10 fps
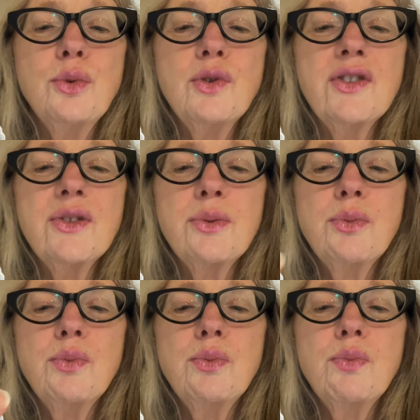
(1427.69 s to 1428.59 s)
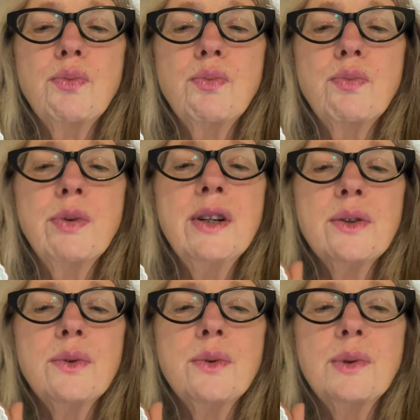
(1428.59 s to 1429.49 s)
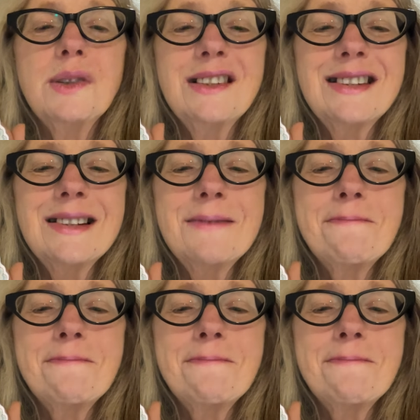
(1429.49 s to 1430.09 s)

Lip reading: sprinkles.